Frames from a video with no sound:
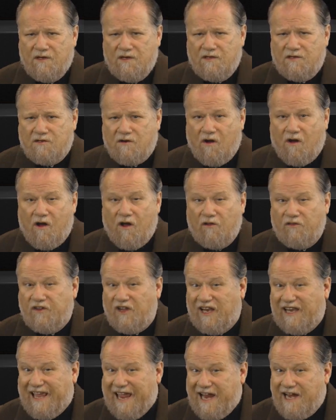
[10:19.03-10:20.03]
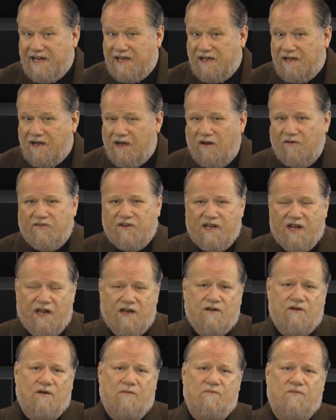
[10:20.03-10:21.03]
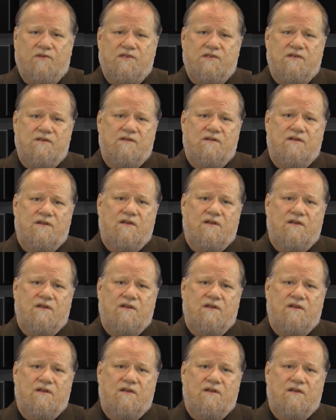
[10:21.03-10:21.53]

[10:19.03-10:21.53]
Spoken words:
is called the Lady of Kingdoms.